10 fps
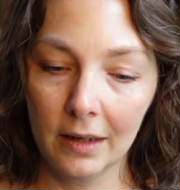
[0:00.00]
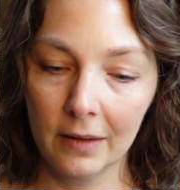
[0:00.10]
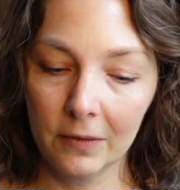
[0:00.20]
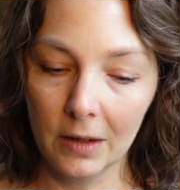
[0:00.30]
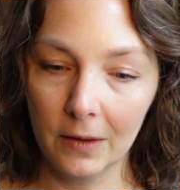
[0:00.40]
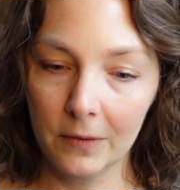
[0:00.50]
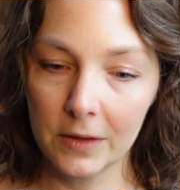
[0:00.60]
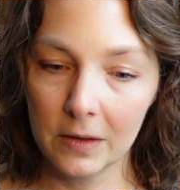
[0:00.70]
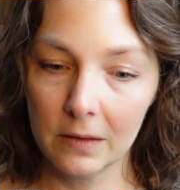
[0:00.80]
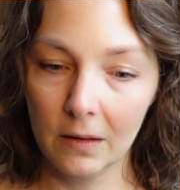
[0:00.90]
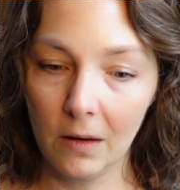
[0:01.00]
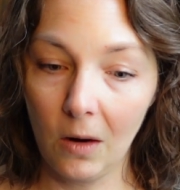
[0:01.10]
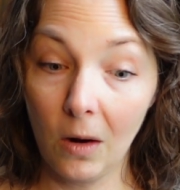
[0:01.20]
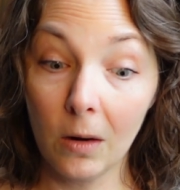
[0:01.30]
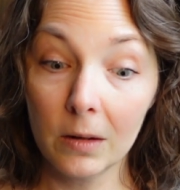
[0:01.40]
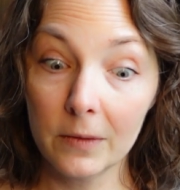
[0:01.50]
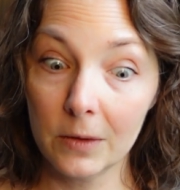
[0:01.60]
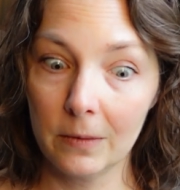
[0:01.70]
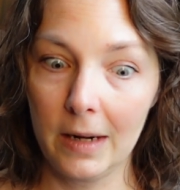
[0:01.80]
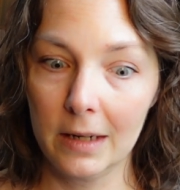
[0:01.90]
have loved all of
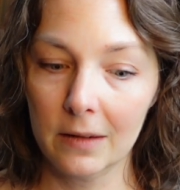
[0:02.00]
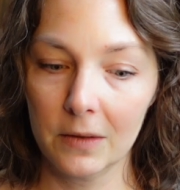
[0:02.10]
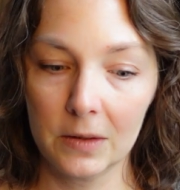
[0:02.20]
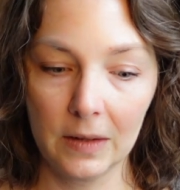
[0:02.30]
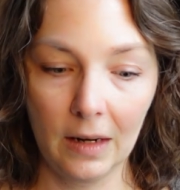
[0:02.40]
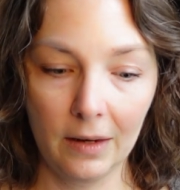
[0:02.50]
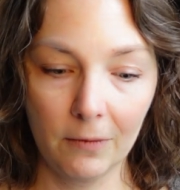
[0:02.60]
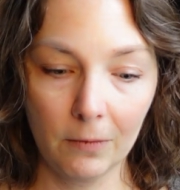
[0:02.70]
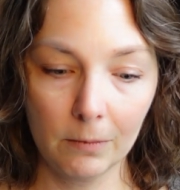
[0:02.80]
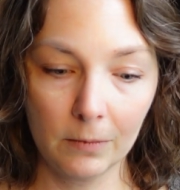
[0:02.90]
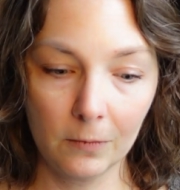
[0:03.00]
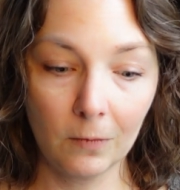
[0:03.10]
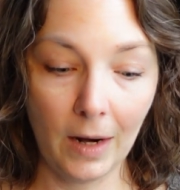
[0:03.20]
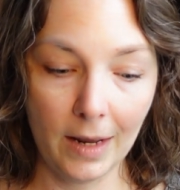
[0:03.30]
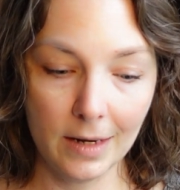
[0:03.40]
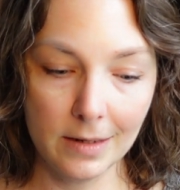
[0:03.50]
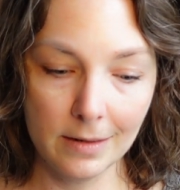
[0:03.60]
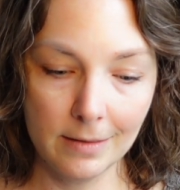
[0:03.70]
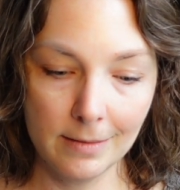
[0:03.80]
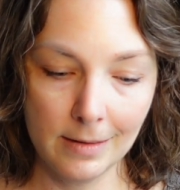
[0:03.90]
the writing of hers that I've read.
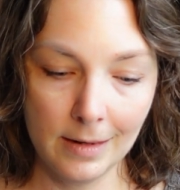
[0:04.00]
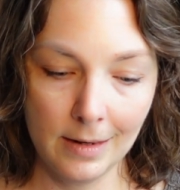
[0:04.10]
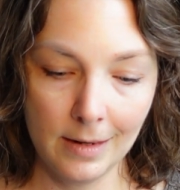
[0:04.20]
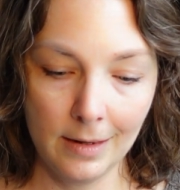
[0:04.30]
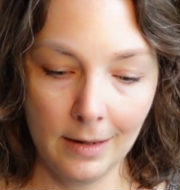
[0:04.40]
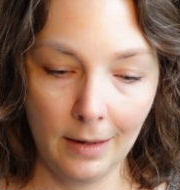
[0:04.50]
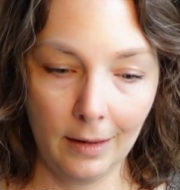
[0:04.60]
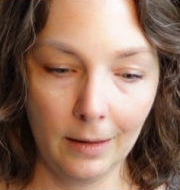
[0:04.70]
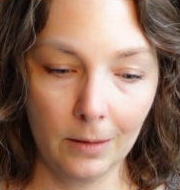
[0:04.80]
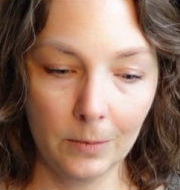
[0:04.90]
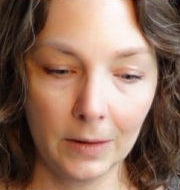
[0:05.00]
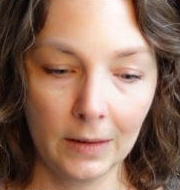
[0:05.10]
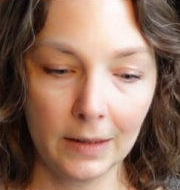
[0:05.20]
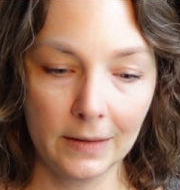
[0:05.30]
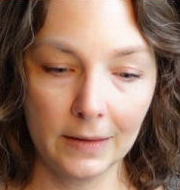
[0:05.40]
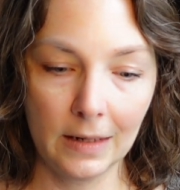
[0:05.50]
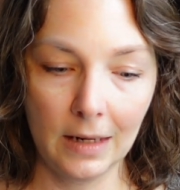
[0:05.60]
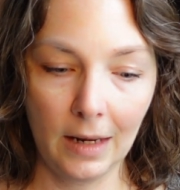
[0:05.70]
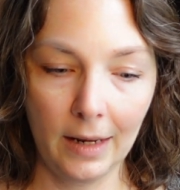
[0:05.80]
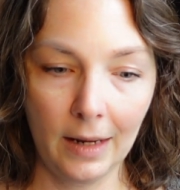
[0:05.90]
Let's
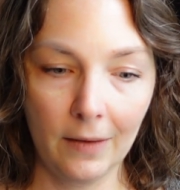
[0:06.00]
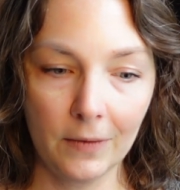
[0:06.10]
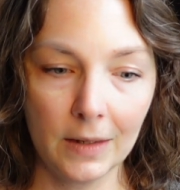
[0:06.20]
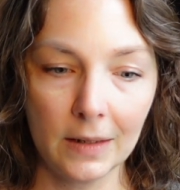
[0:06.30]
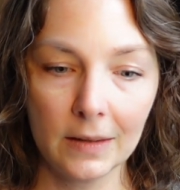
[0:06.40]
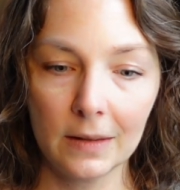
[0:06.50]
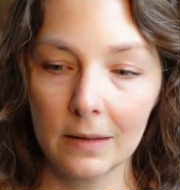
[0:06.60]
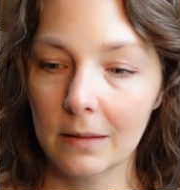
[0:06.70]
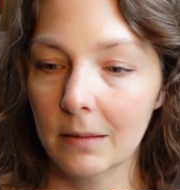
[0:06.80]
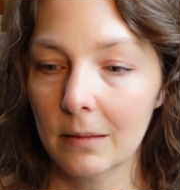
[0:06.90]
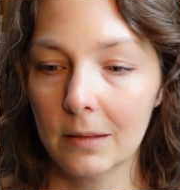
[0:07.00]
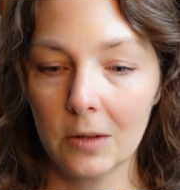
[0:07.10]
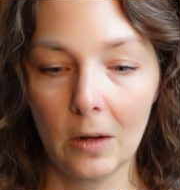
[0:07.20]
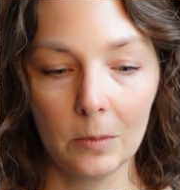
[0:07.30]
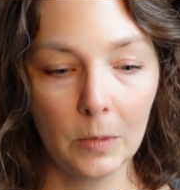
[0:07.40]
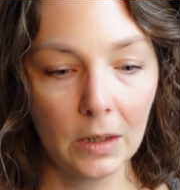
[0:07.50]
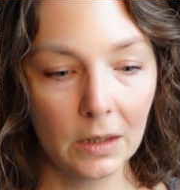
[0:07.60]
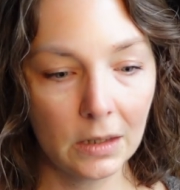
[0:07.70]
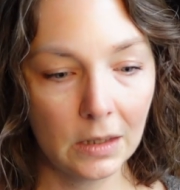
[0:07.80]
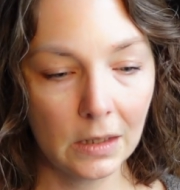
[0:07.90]
see, I have this dog
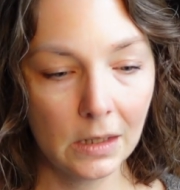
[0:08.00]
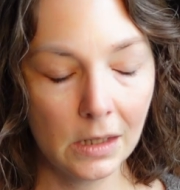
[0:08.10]
marked.